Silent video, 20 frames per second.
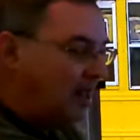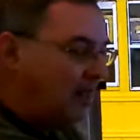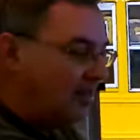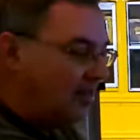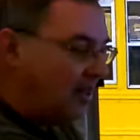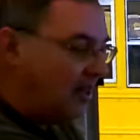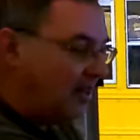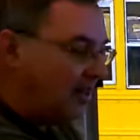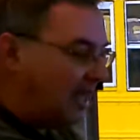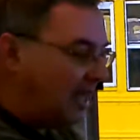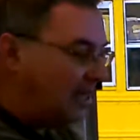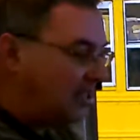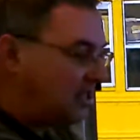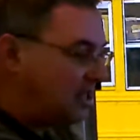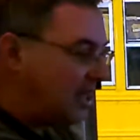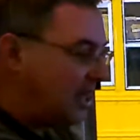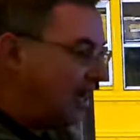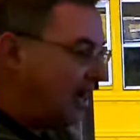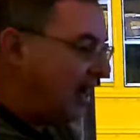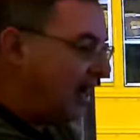The last
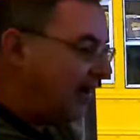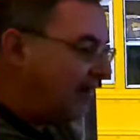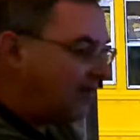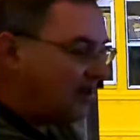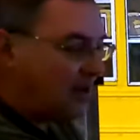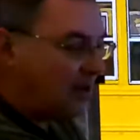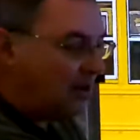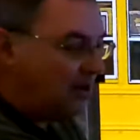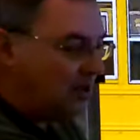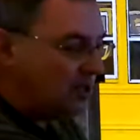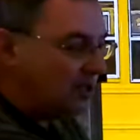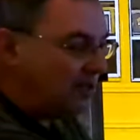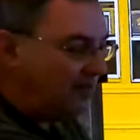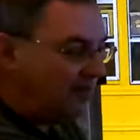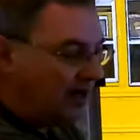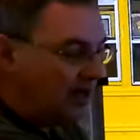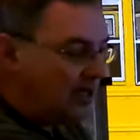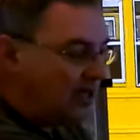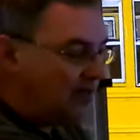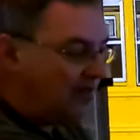thing I have to do is
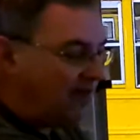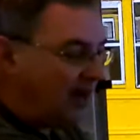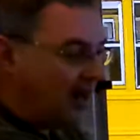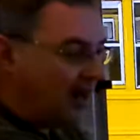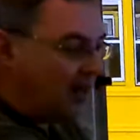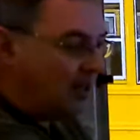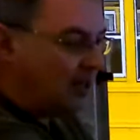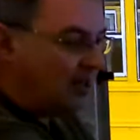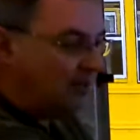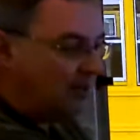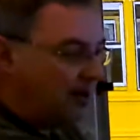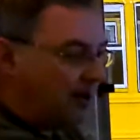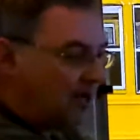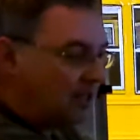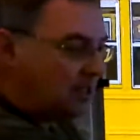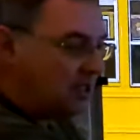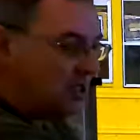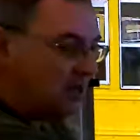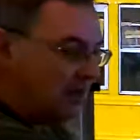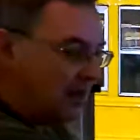finish fanning the brakes
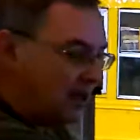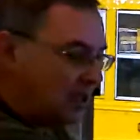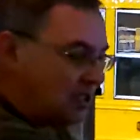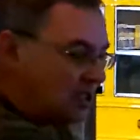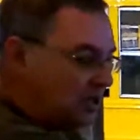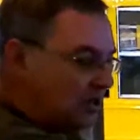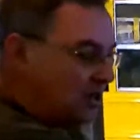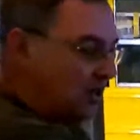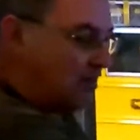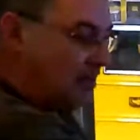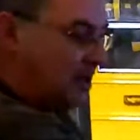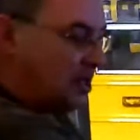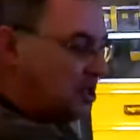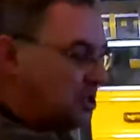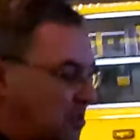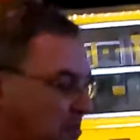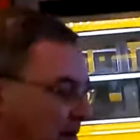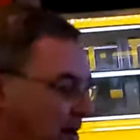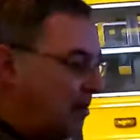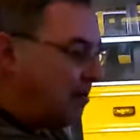to make sure that my
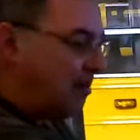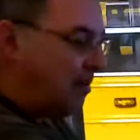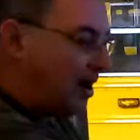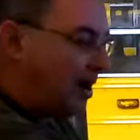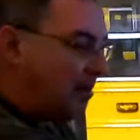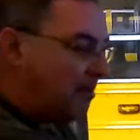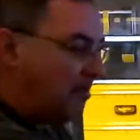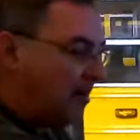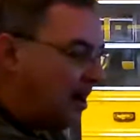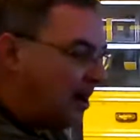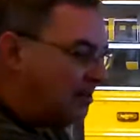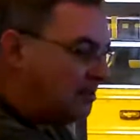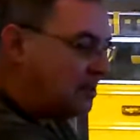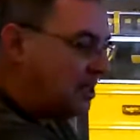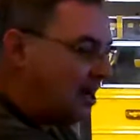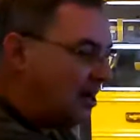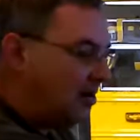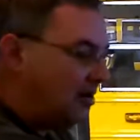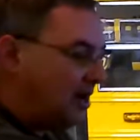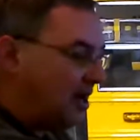spring brake pops
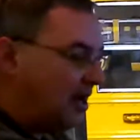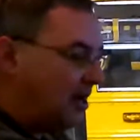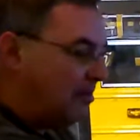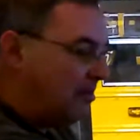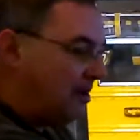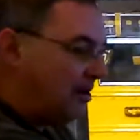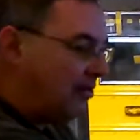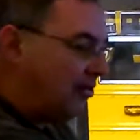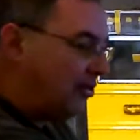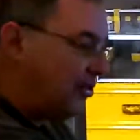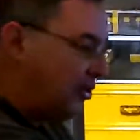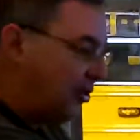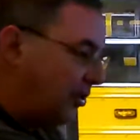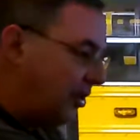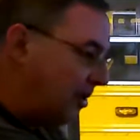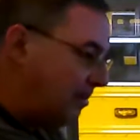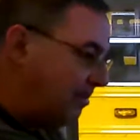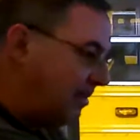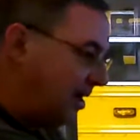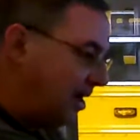out at about 30
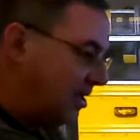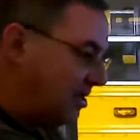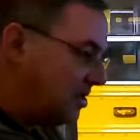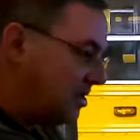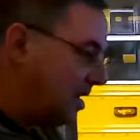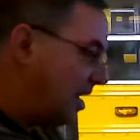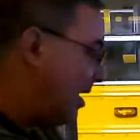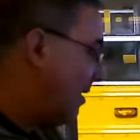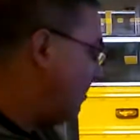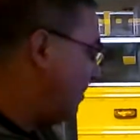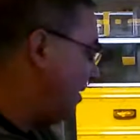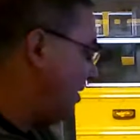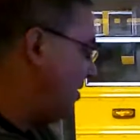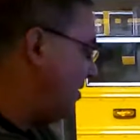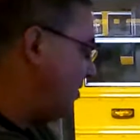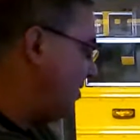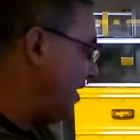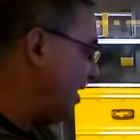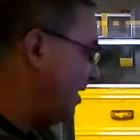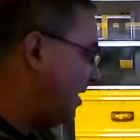psi. I do
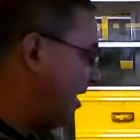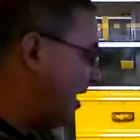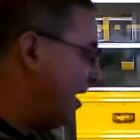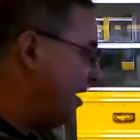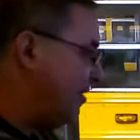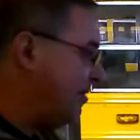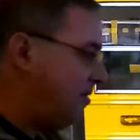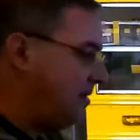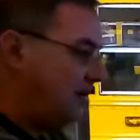that now.